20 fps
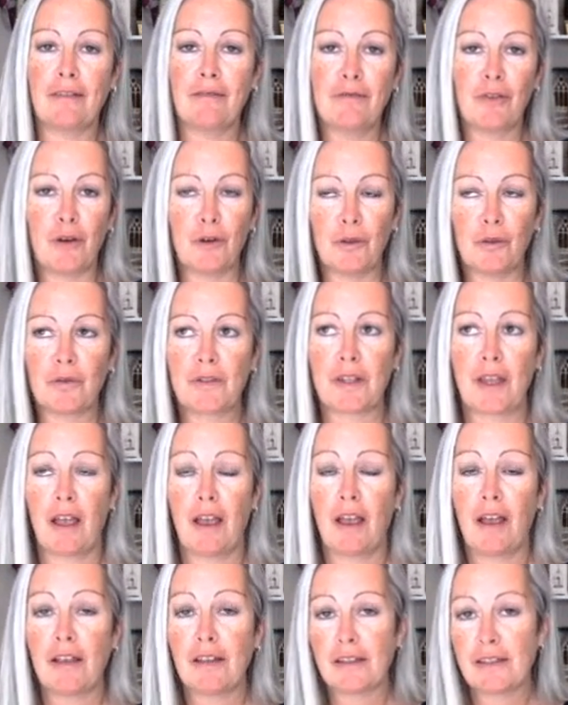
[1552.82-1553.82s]
involves
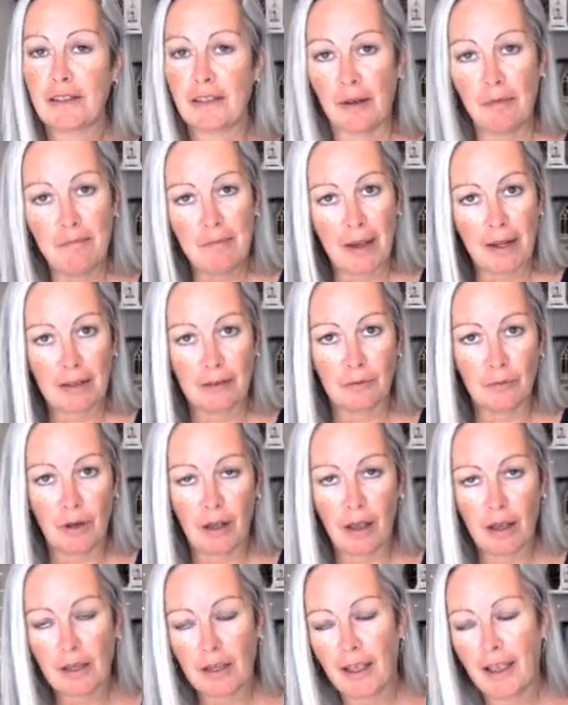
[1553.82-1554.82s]
some metal
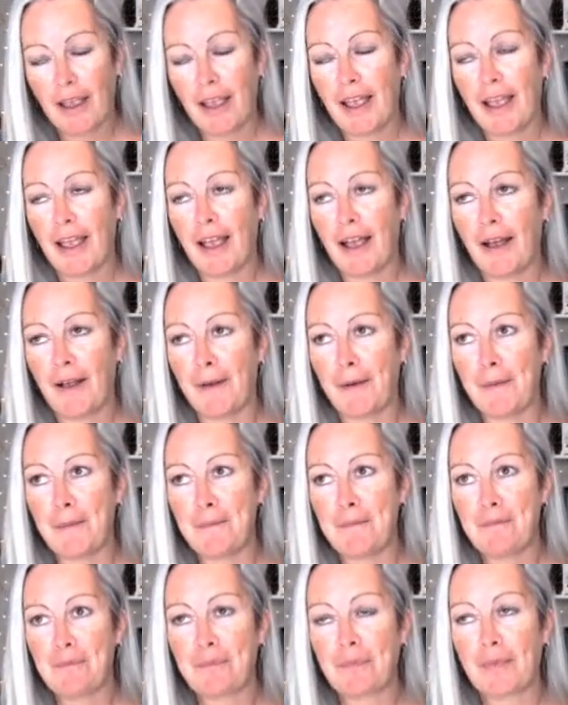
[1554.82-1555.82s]
work.
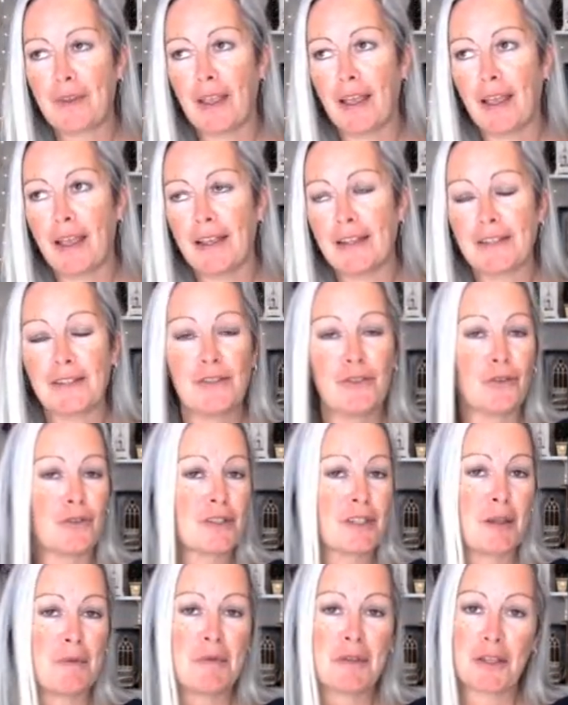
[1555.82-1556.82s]
Um, it's not
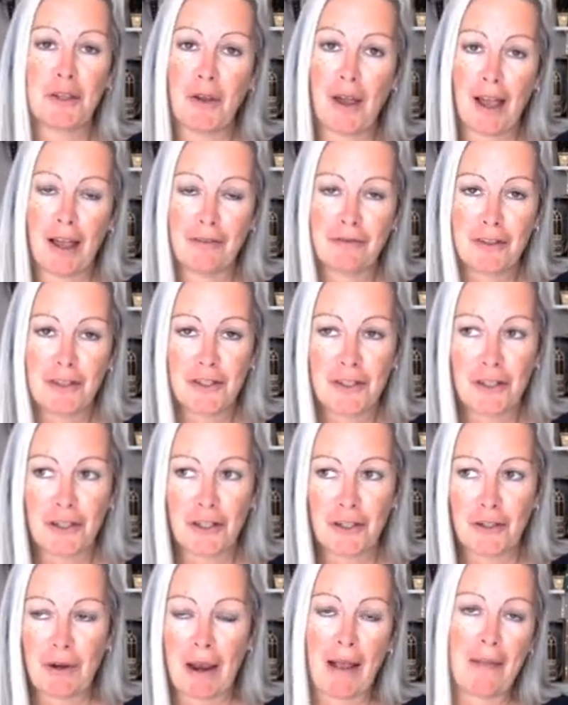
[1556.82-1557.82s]
something you have to
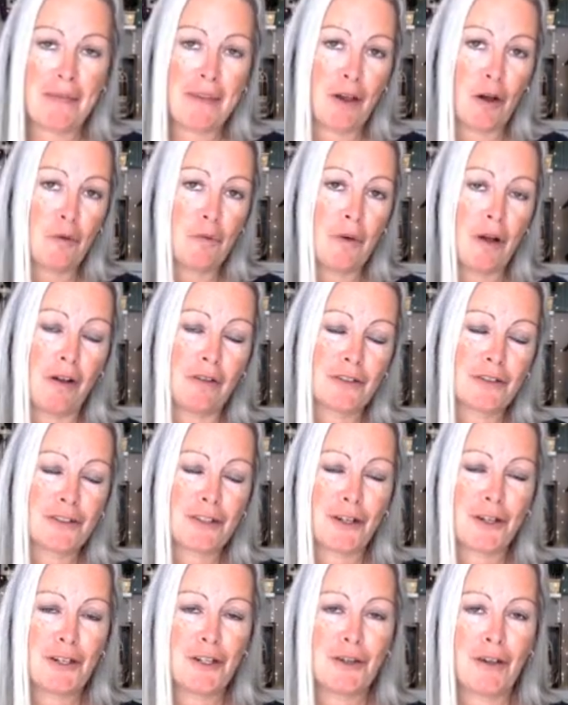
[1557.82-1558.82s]
do, and they'll, I'll
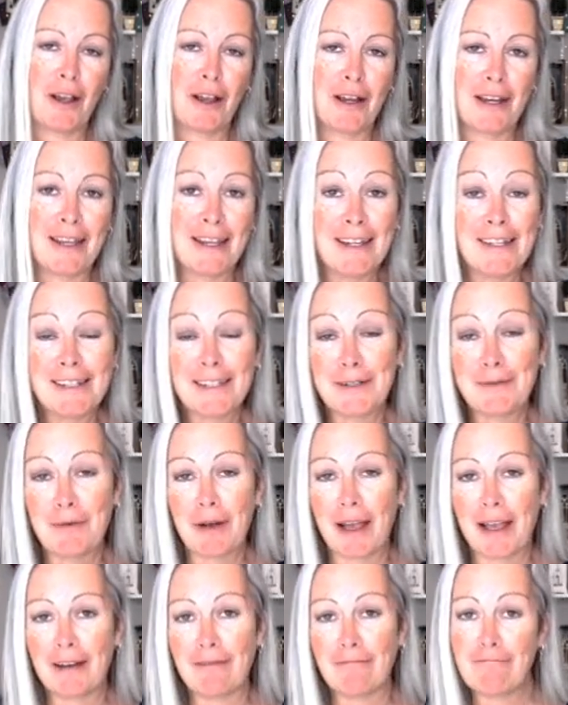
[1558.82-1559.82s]
show you an easy
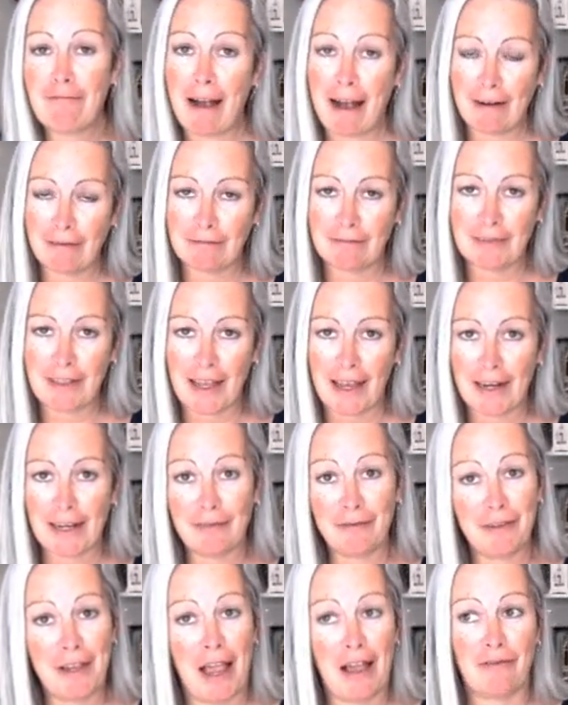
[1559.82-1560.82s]
way round that
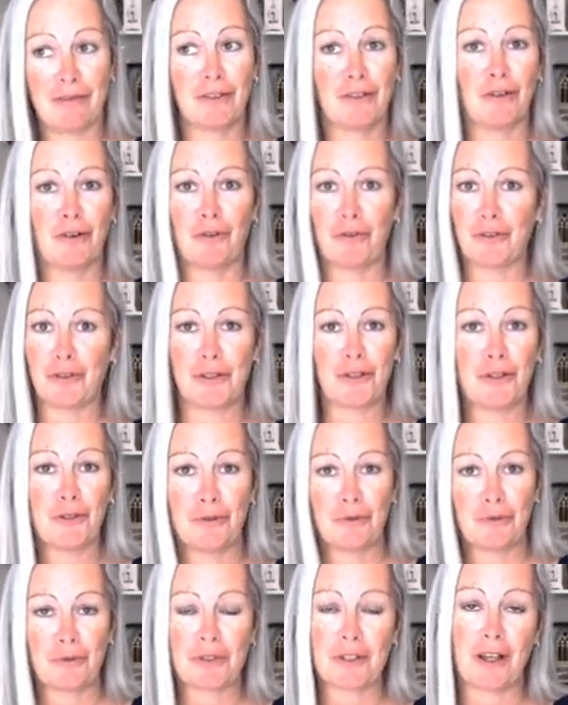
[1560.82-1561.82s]
if you haven't got the
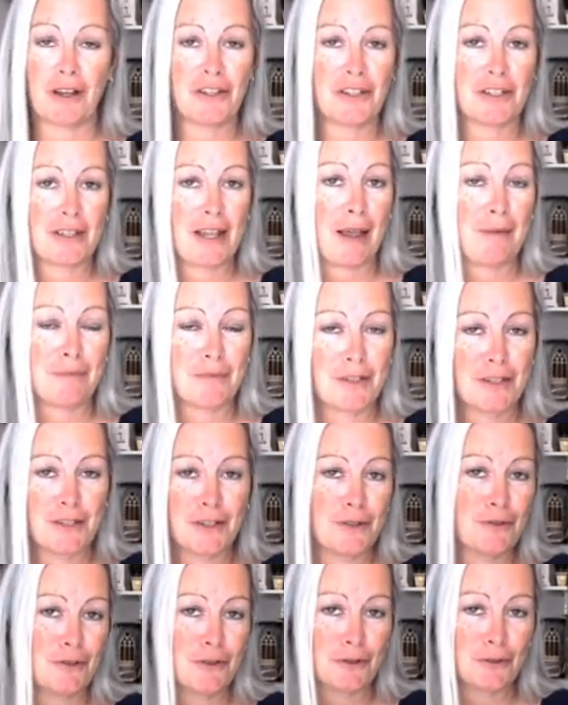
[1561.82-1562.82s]
tools. I just happen to
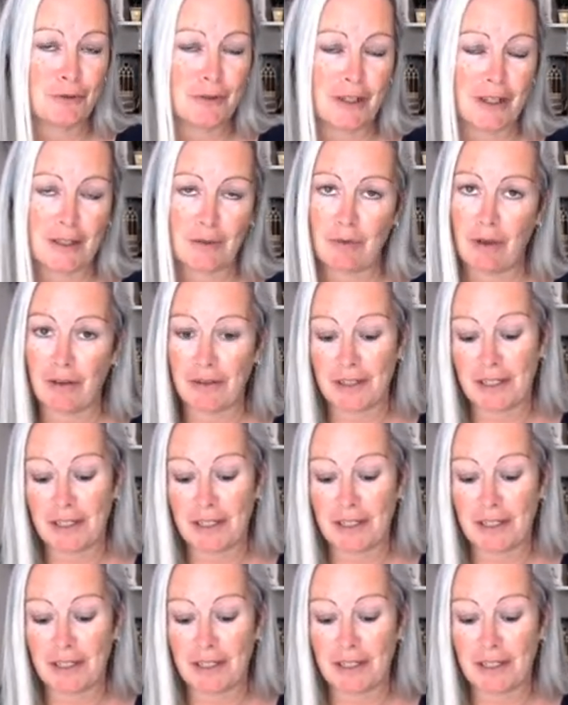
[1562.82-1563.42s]
do jewellery as well,